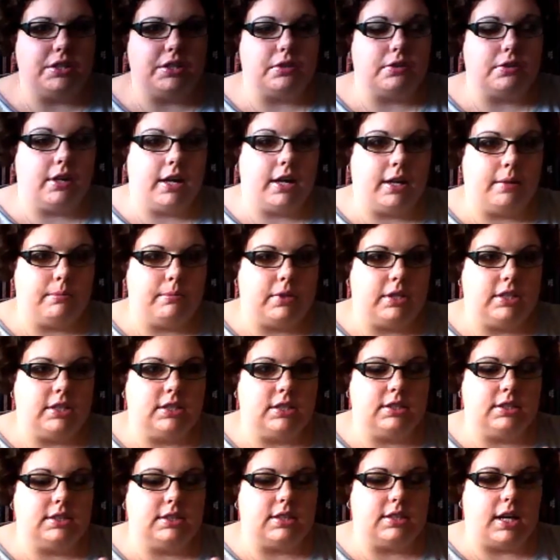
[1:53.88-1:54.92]

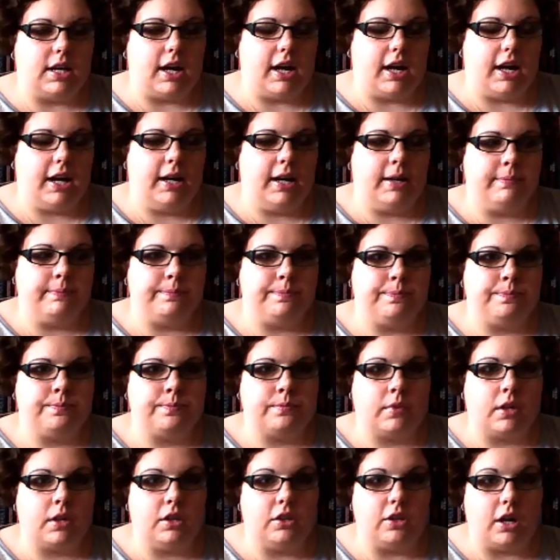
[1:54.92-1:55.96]
Kramer's
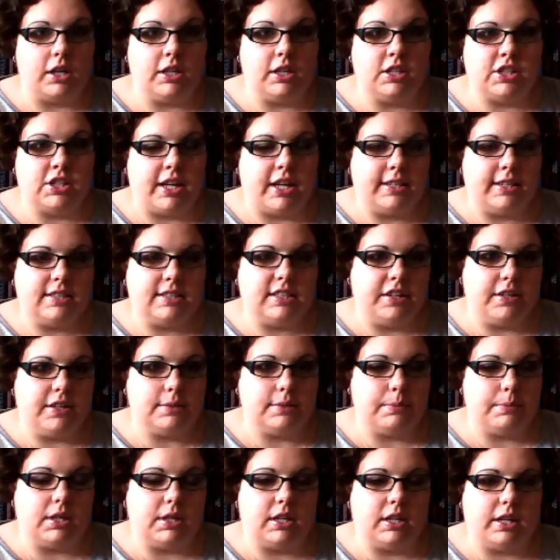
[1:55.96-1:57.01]
Nightshade series,
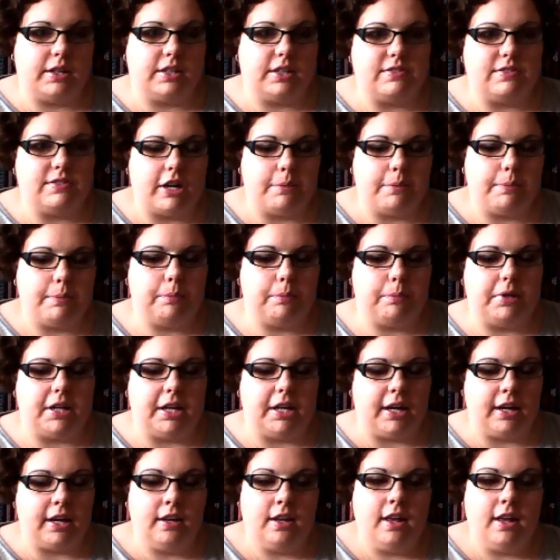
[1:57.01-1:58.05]
but I know it's very
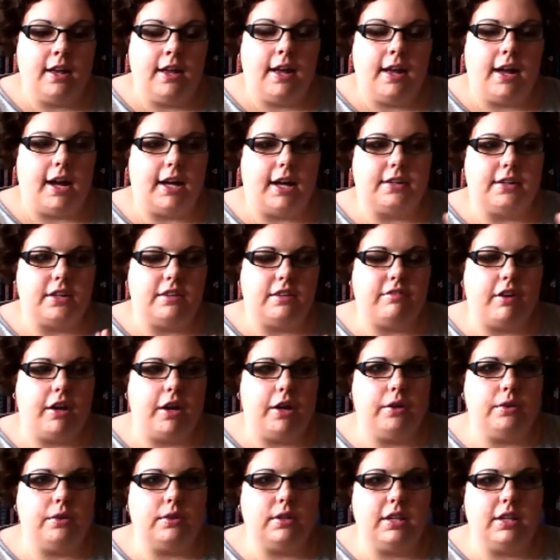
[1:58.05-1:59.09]
popular. And I've
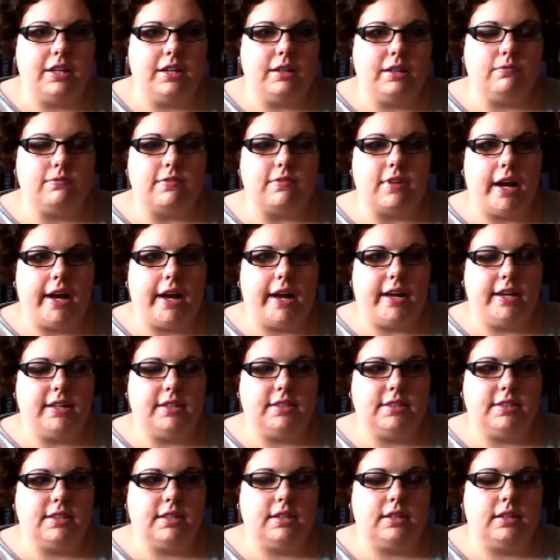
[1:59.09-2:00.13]
only read
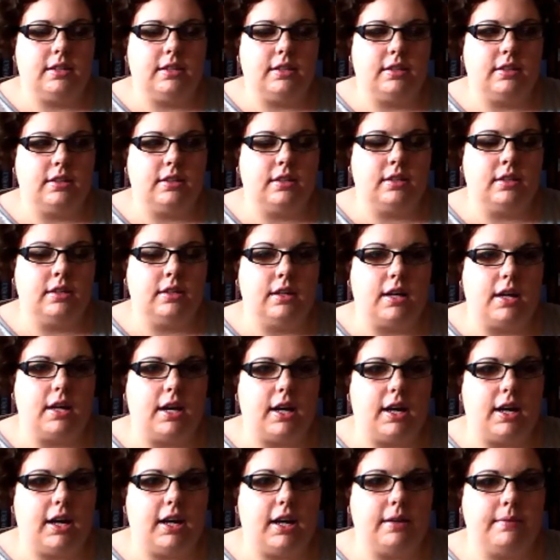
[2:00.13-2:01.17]

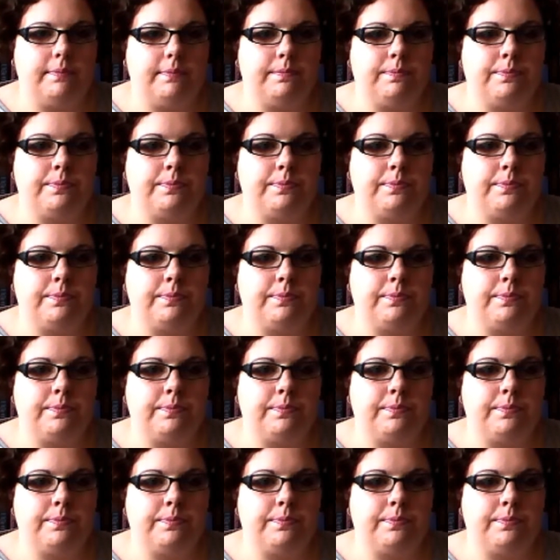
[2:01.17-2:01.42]
The